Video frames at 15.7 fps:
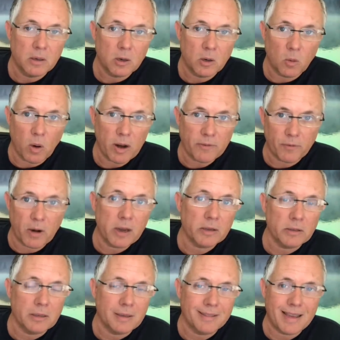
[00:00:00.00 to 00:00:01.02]
quite
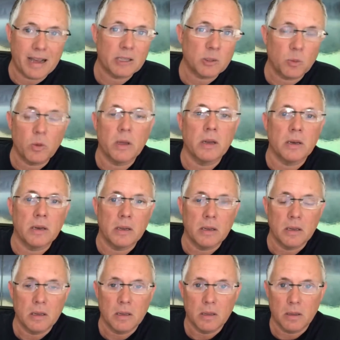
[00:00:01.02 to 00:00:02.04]
frankly, that's when
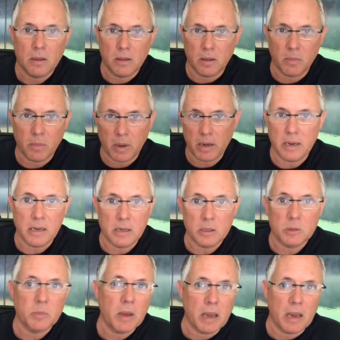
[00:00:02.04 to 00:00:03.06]
the money
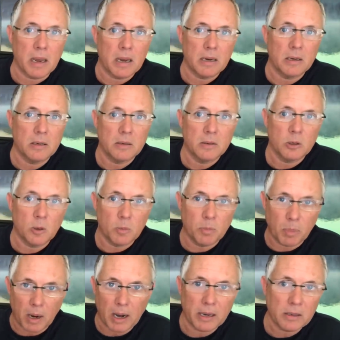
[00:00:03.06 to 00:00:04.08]
is made you
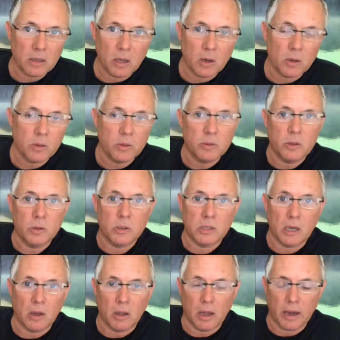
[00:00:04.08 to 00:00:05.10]
buy low, you
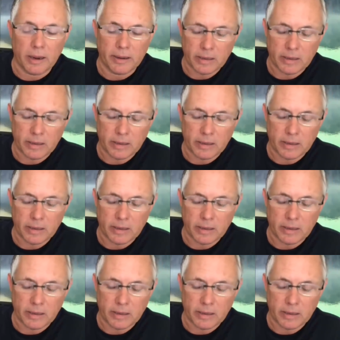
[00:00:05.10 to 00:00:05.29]
sell high.